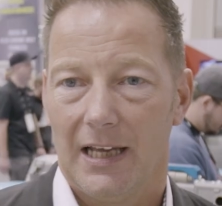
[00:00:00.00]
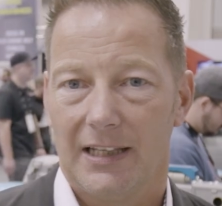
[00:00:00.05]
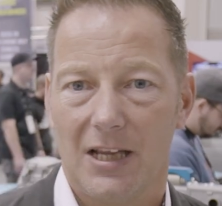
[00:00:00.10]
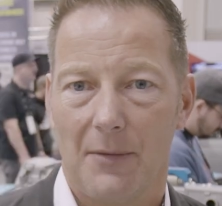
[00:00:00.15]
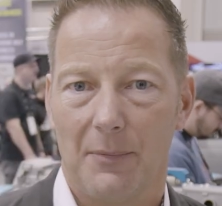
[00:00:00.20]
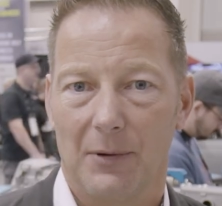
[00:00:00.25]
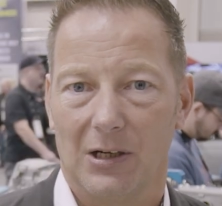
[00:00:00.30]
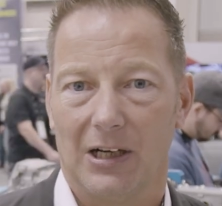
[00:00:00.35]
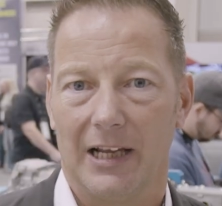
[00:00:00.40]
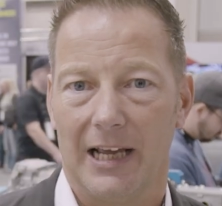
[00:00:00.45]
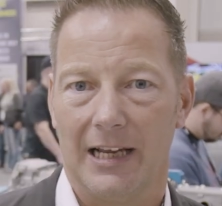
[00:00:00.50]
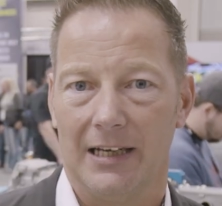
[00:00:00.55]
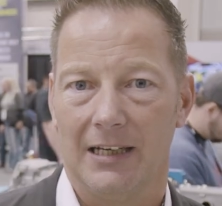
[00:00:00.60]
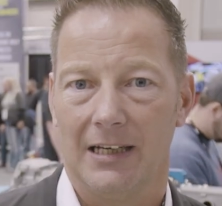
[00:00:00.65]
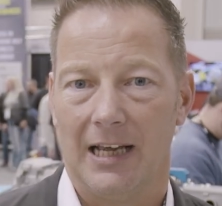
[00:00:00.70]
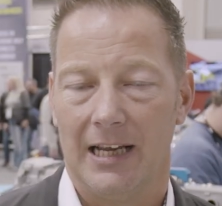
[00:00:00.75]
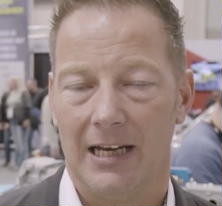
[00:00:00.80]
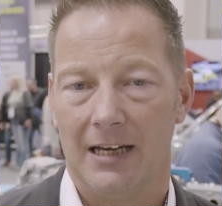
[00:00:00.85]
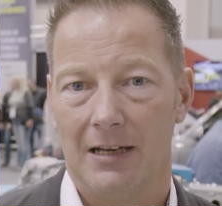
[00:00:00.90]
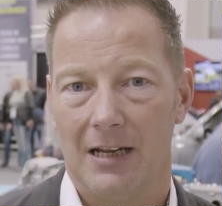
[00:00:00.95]
Typically in,
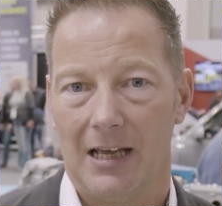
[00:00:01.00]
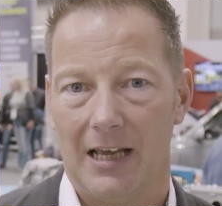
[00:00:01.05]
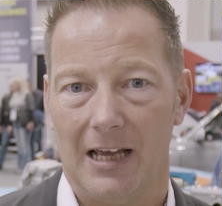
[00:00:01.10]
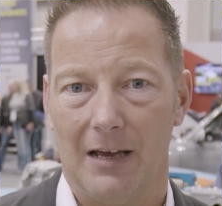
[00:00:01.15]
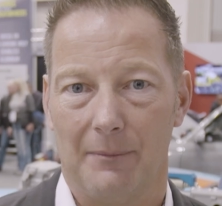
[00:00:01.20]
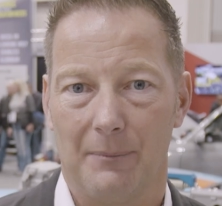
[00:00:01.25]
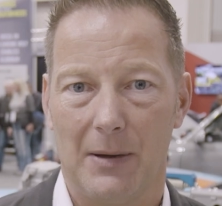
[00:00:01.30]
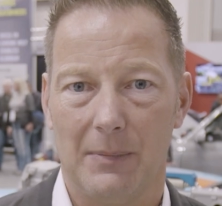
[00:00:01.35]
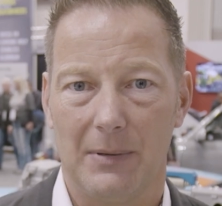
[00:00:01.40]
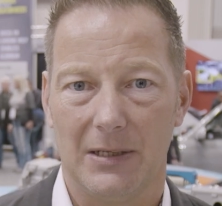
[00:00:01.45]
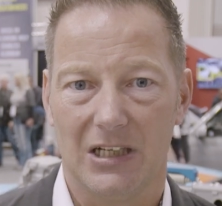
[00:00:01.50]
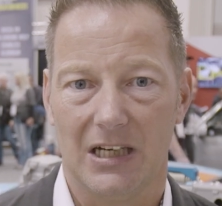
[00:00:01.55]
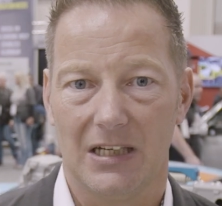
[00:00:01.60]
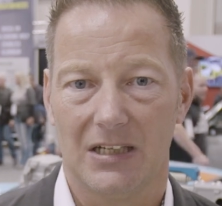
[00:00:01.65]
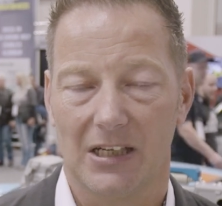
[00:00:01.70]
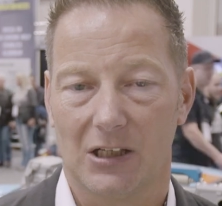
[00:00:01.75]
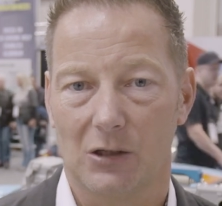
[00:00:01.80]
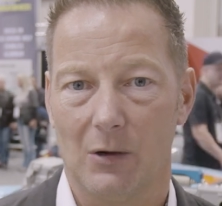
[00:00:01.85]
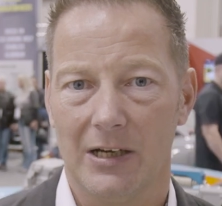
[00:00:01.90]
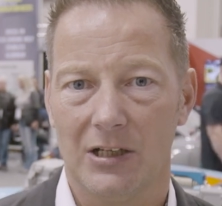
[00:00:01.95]
in a PPG
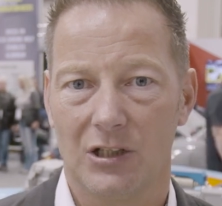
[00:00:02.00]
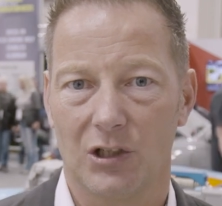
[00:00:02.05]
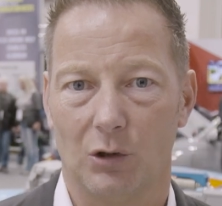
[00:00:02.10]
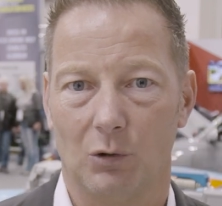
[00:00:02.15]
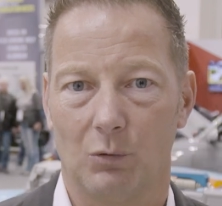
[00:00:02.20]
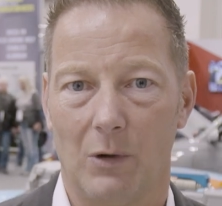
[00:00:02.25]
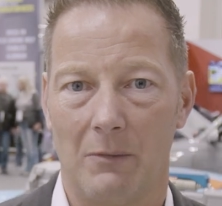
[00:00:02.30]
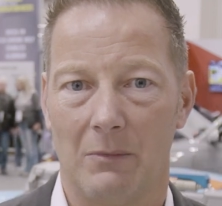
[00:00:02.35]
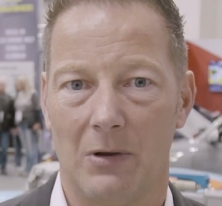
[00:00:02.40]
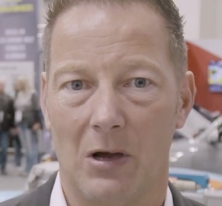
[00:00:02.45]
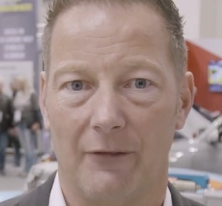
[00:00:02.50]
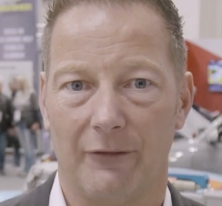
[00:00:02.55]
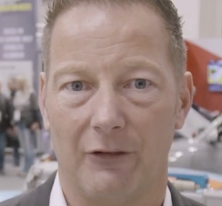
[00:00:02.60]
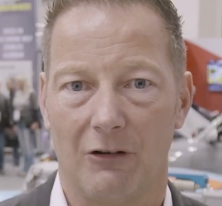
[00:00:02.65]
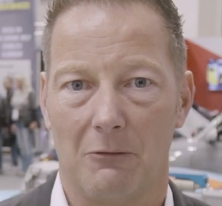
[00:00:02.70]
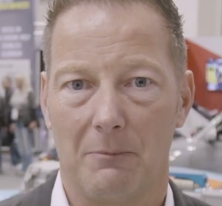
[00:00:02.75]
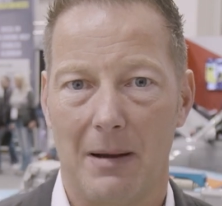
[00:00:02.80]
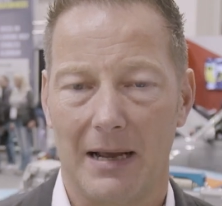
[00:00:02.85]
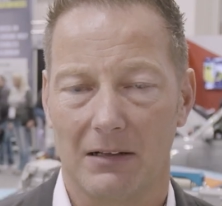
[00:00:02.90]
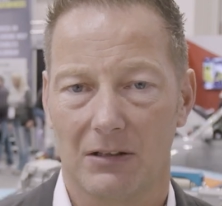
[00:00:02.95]
sequential, when we
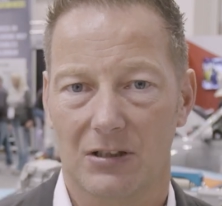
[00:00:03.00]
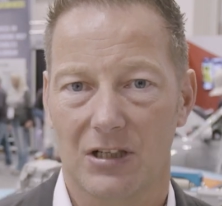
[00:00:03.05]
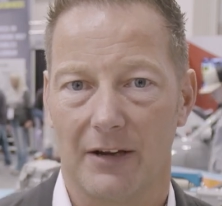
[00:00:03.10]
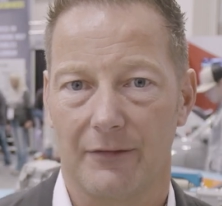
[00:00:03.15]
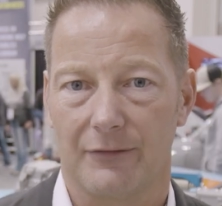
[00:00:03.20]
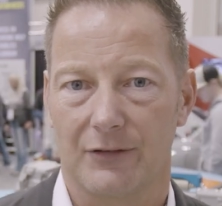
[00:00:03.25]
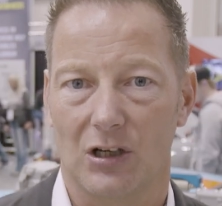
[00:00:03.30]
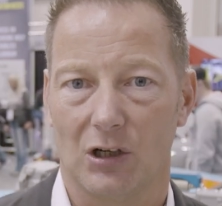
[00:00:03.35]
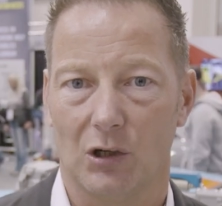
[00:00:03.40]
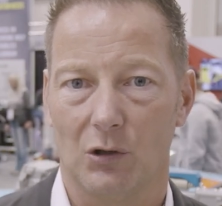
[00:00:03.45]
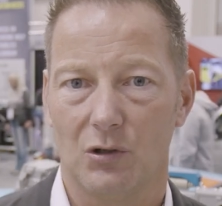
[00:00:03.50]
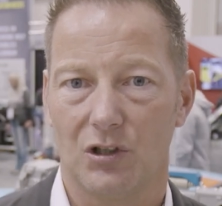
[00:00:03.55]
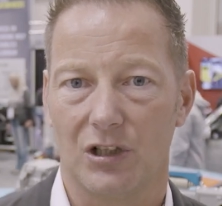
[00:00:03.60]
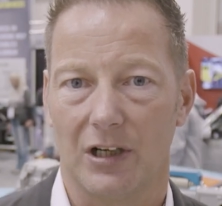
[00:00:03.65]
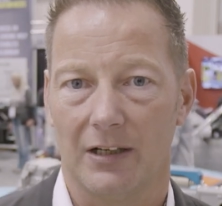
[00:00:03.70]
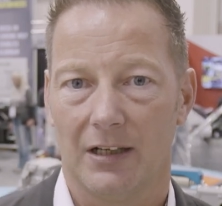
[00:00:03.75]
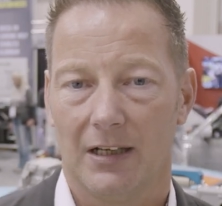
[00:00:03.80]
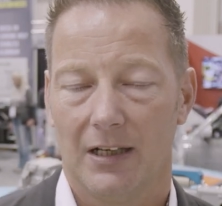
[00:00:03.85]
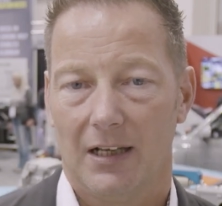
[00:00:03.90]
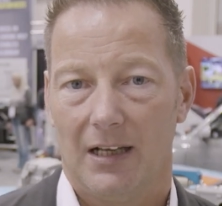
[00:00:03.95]
offer a paddle shift
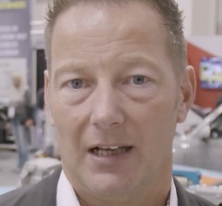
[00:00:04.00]
solution,